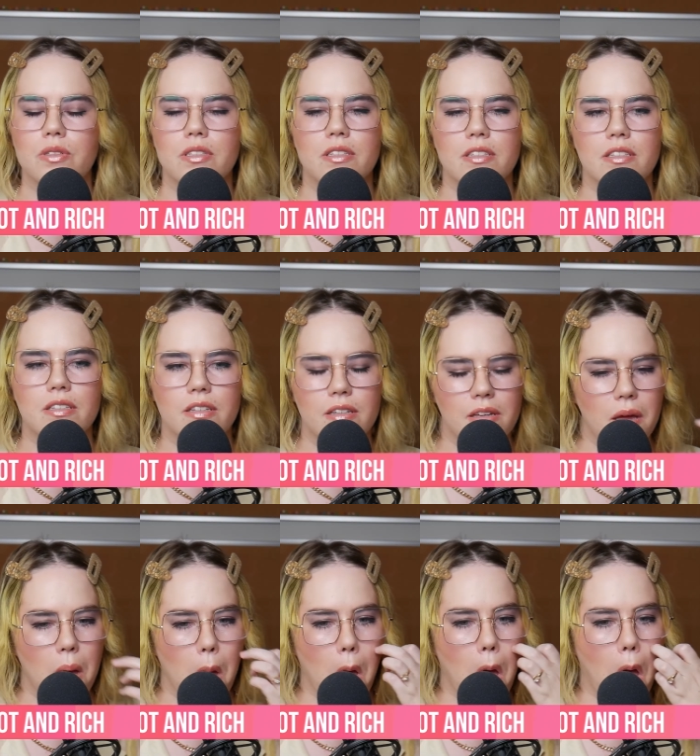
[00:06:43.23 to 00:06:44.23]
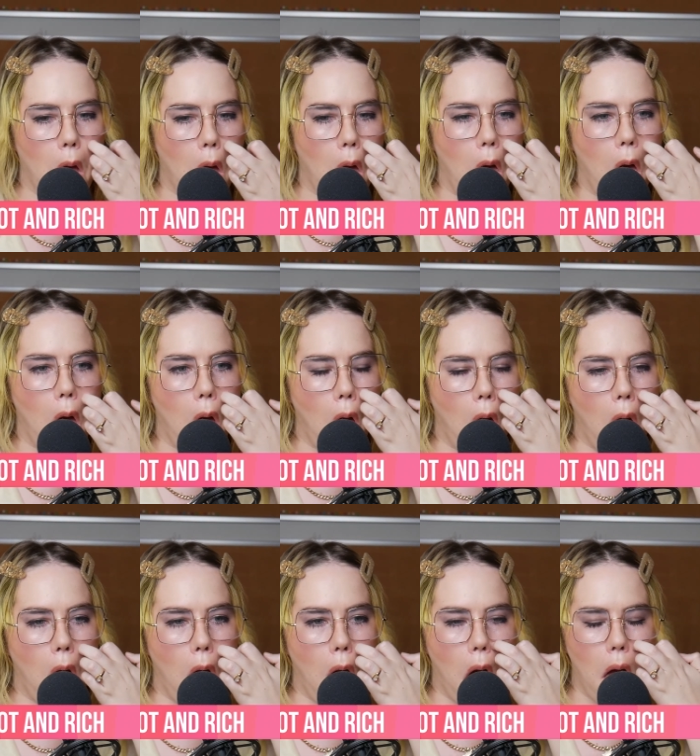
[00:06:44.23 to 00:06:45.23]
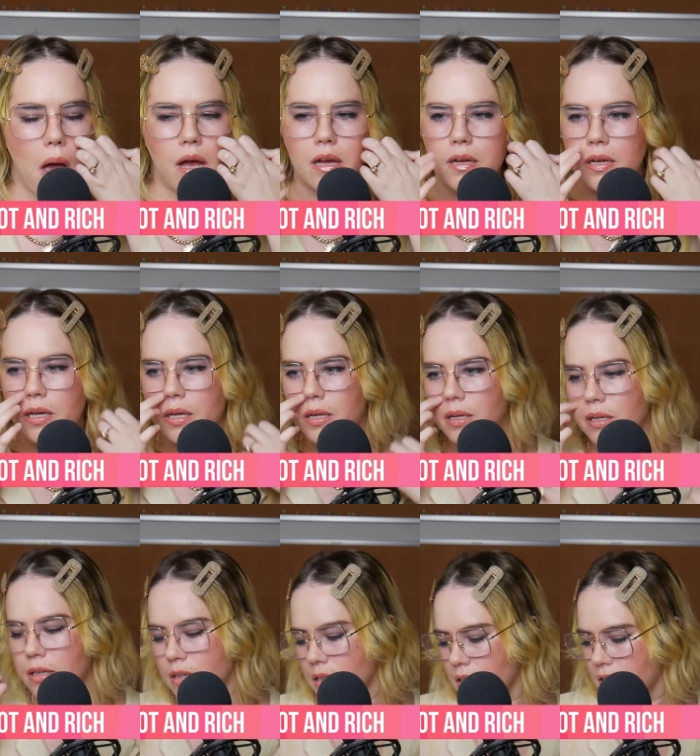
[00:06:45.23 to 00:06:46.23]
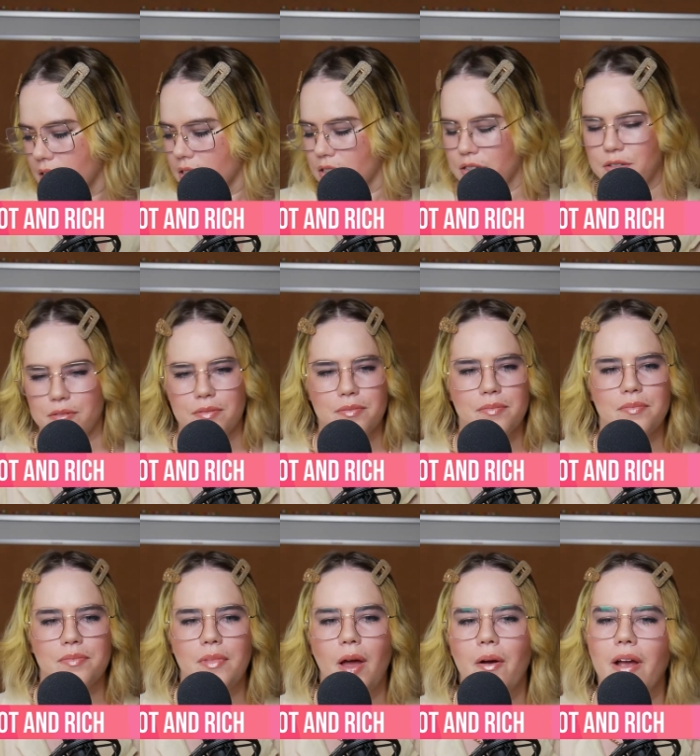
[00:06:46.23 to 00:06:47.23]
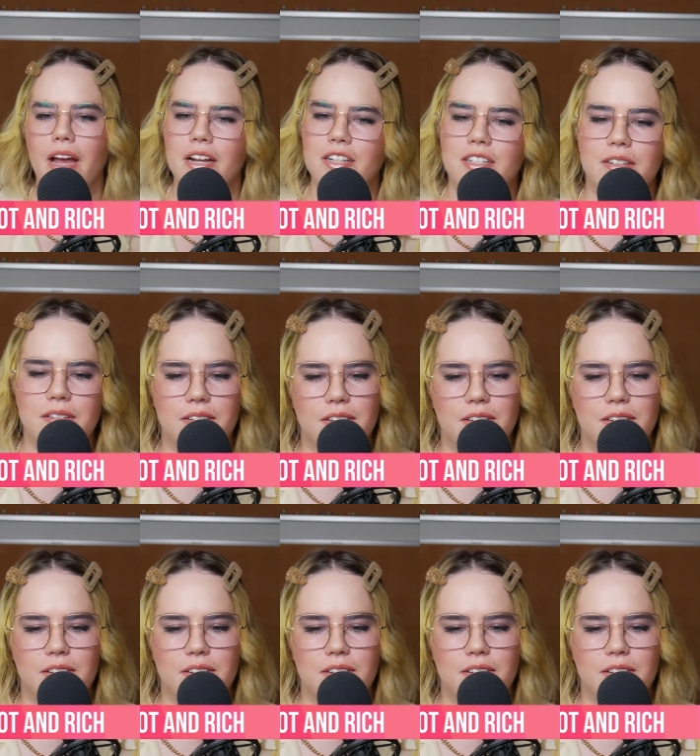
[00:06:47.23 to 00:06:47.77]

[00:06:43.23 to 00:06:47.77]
Yeah, it's it's hot in the South. Obviously, you're gonna get really parched. What okay. we talking about?